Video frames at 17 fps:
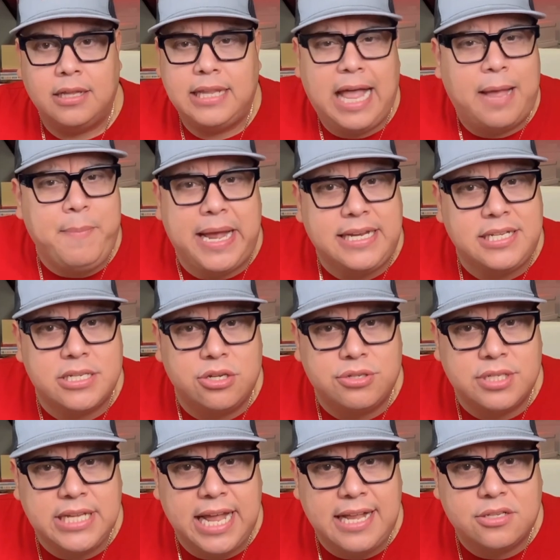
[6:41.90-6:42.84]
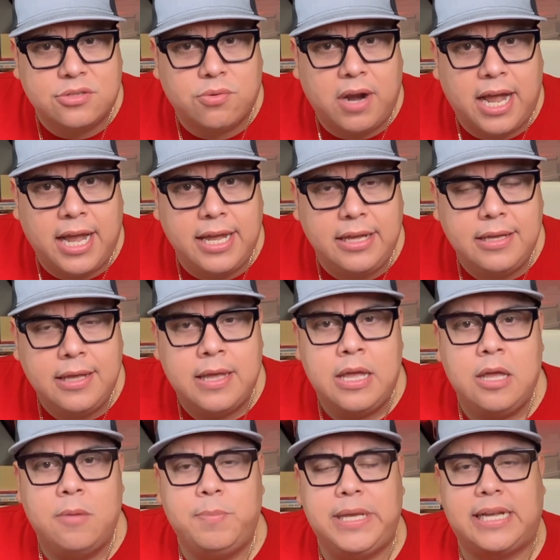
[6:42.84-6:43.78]
That makes no sense, right?
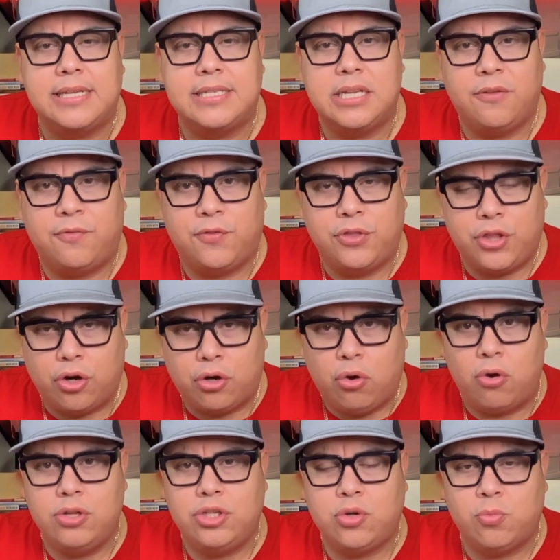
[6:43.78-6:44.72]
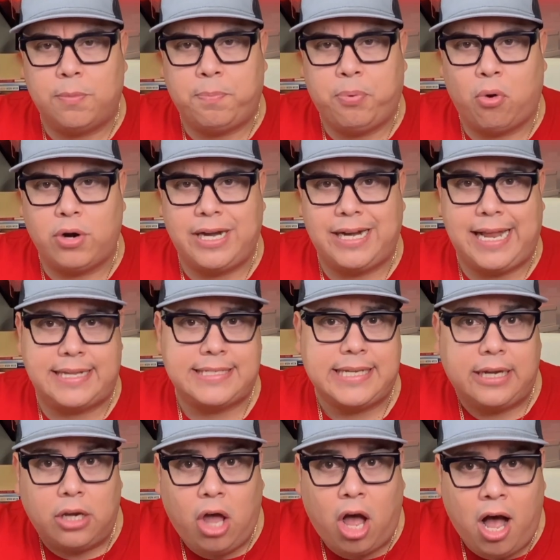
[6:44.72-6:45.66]
Because if they're going to report it as a
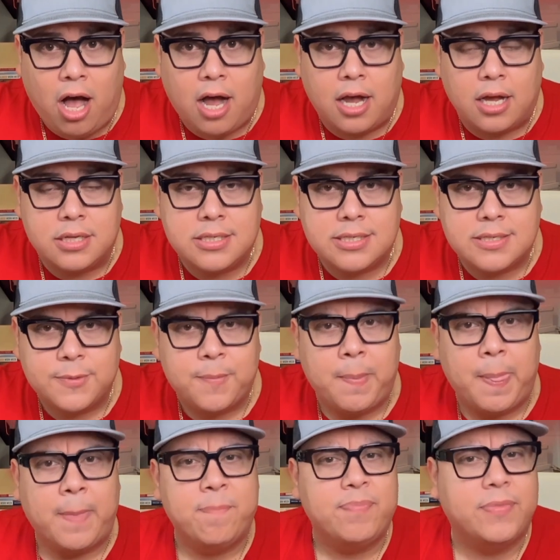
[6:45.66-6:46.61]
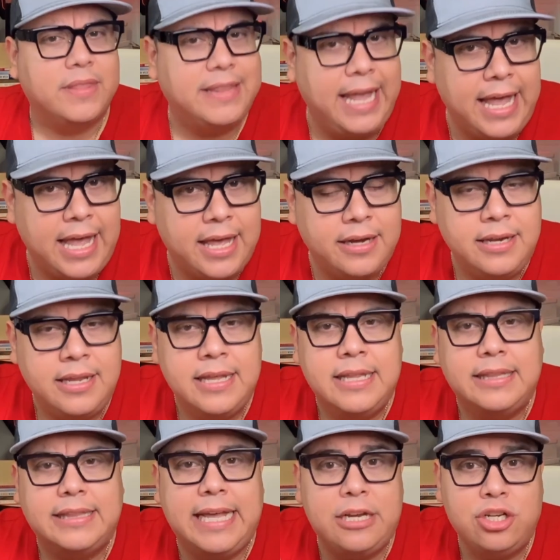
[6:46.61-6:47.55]
loss, then
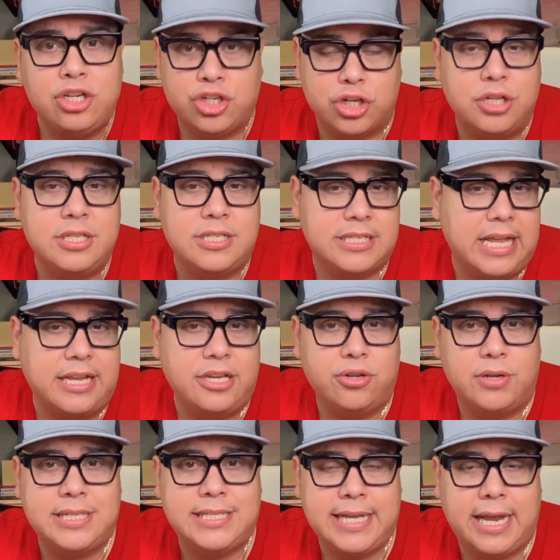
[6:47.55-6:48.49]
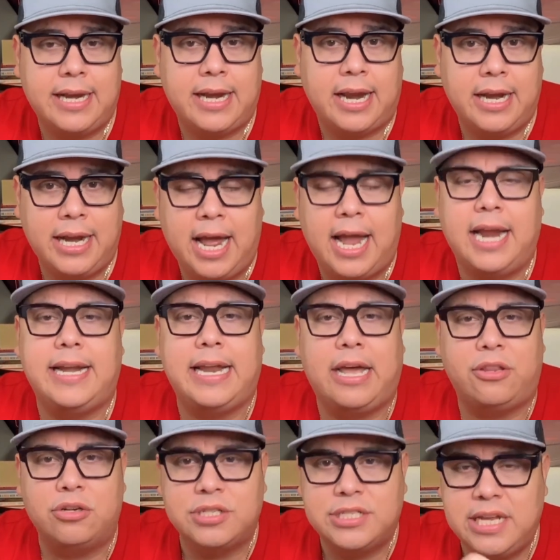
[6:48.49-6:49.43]
they should send you a ten ninety-nine. Now,
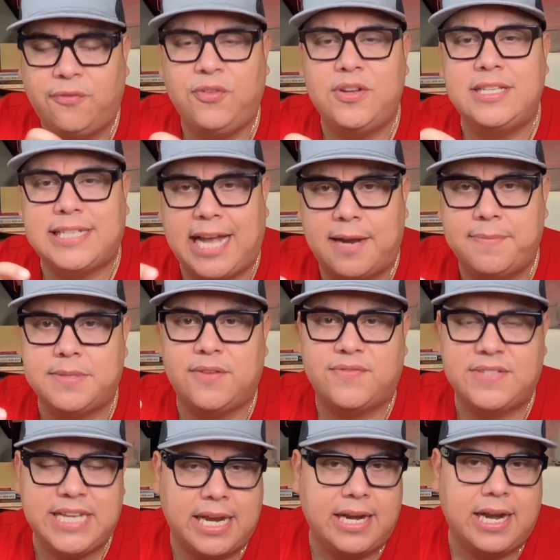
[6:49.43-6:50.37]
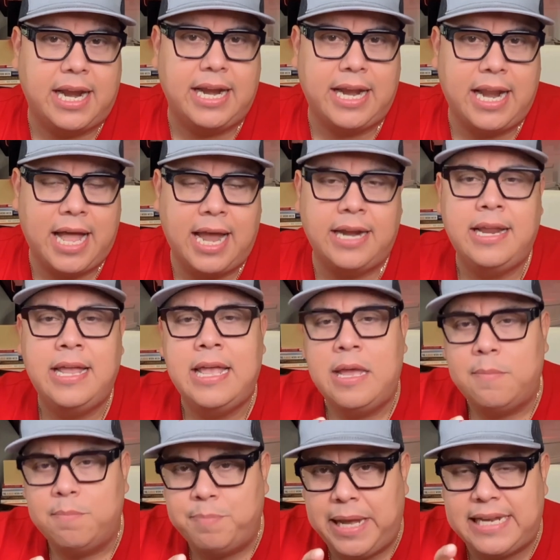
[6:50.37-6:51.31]
there's different types of ten ninety-nine
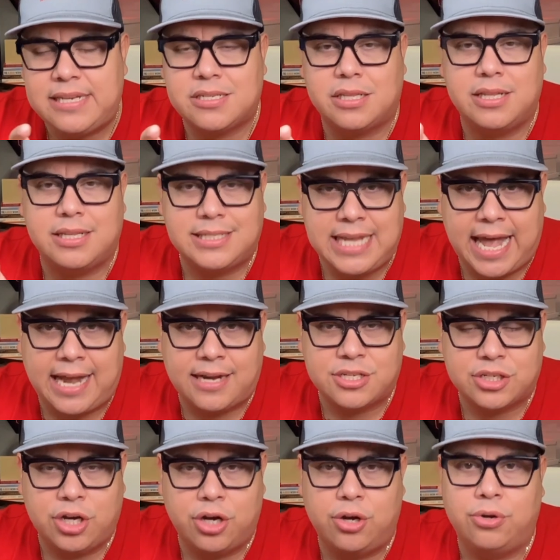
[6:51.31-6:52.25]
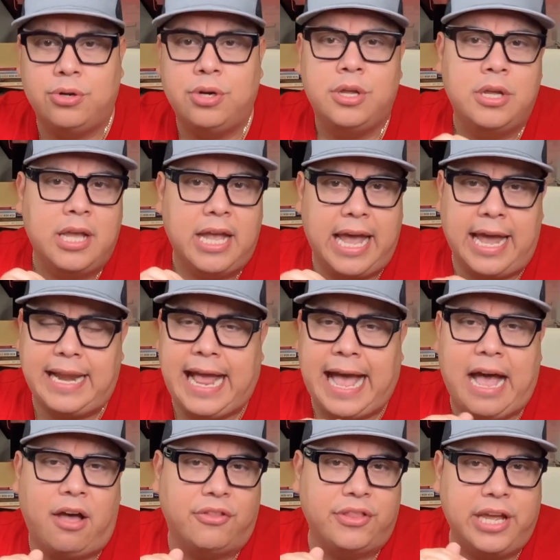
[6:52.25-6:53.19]
based on the tax code and
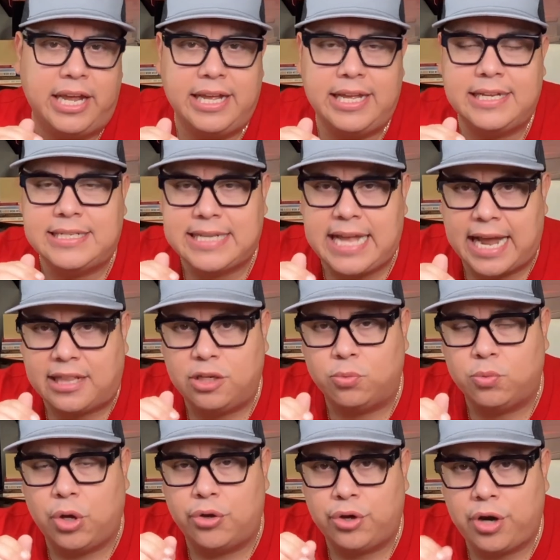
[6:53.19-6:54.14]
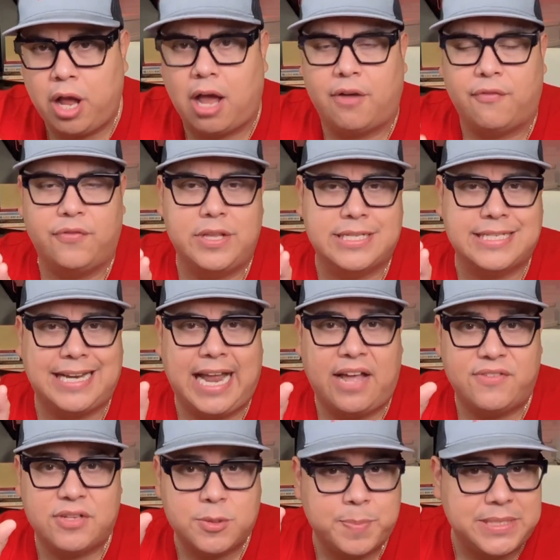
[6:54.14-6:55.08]
how they exactly wrote it off. It's gonna
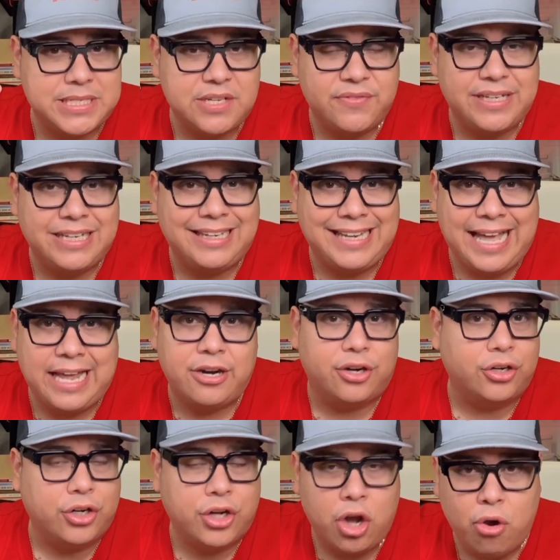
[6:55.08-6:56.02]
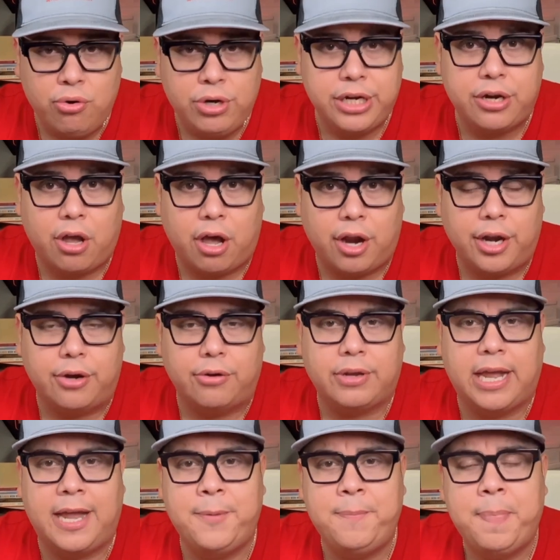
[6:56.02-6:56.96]
have a specific letter and coding on it,
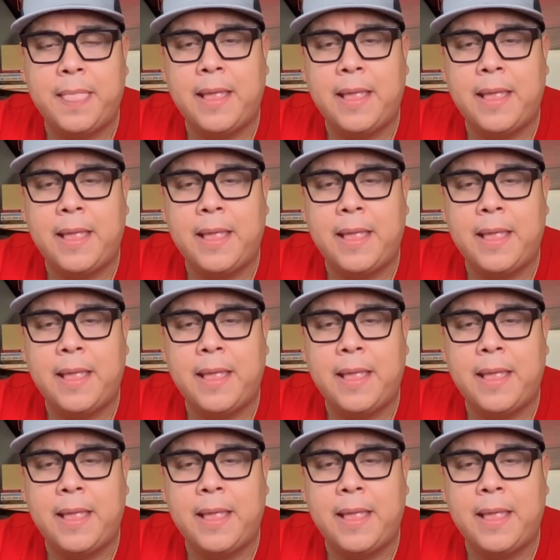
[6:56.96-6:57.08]
okay?